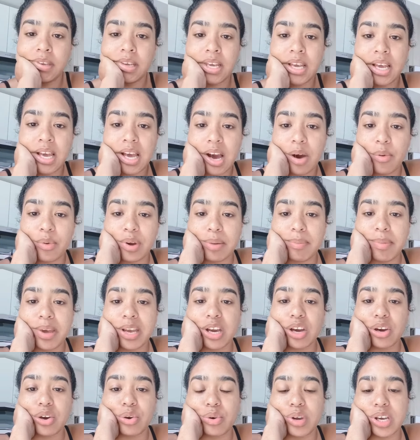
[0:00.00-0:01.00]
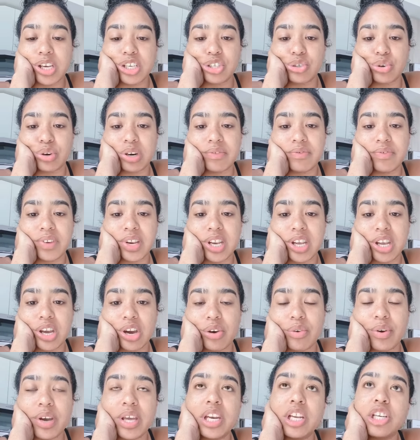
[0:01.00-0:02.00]
I want to make a quick short
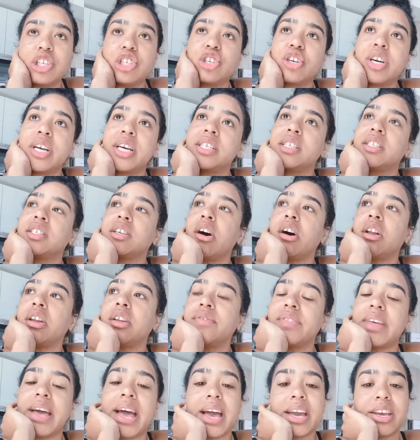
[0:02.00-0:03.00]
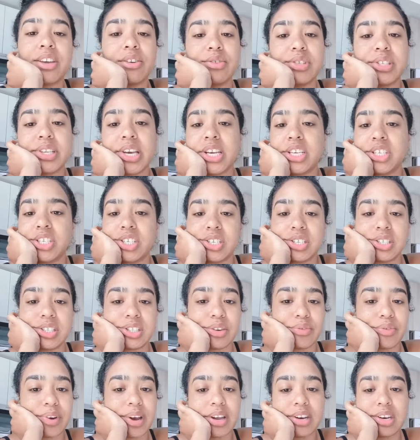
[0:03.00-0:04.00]
video and address all of the accusations
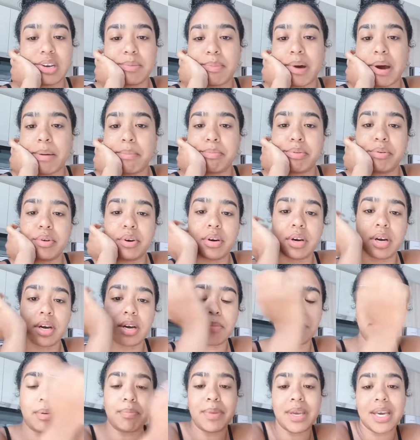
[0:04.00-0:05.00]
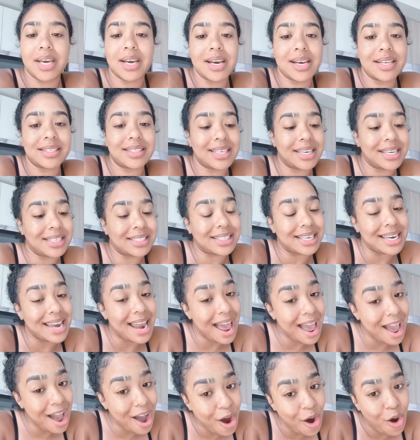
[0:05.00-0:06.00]
surrounding my book, but because it is
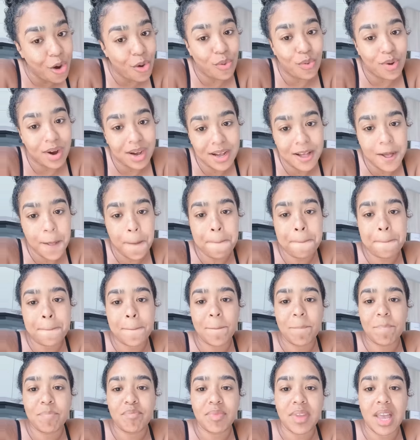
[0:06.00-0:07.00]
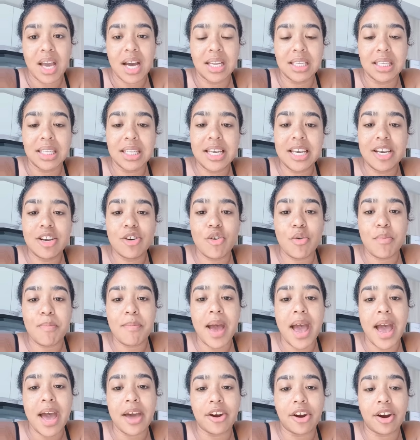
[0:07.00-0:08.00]
now a legal
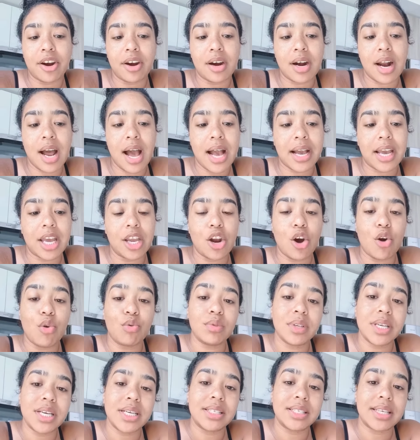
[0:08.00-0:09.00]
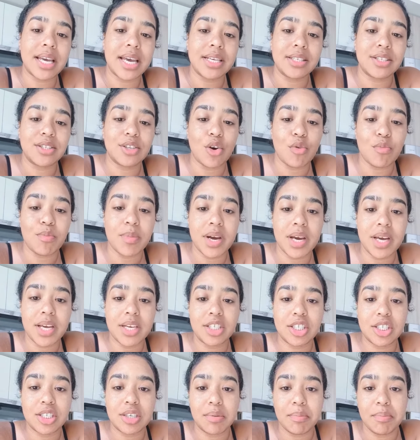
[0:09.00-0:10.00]
matter, I can only say so
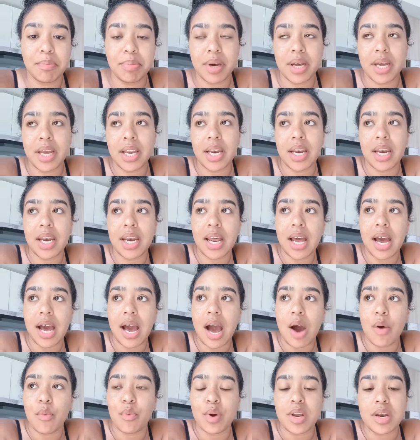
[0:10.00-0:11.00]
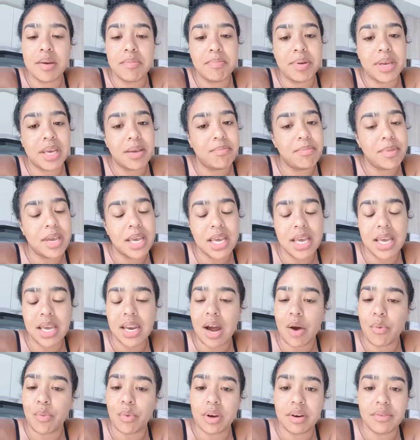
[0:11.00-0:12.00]
much, but I wouldn't be me
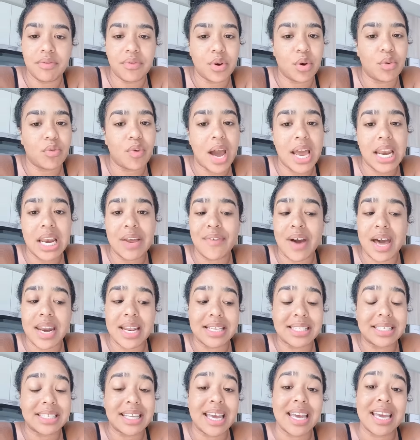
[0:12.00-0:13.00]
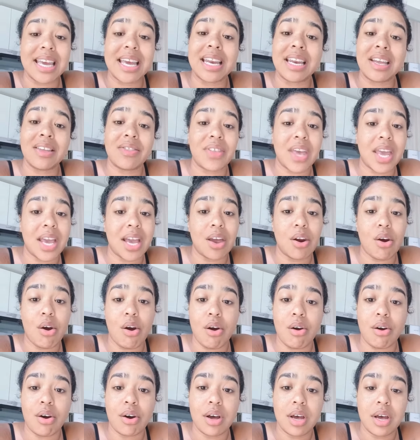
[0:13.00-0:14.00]
and I wouldn't feel right if I didn't say anything at
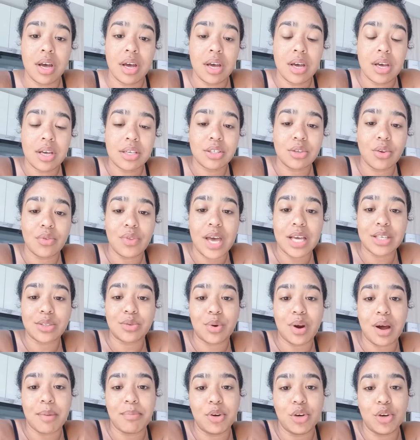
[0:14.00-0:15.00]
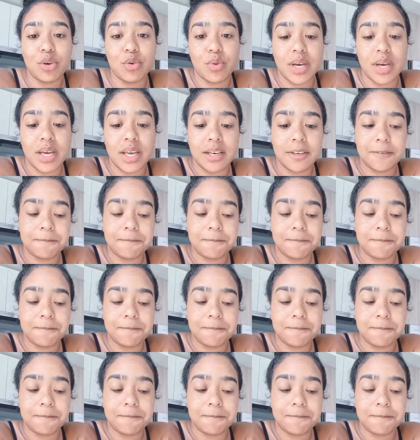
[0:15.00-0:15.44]
all. So that's what I'm doing.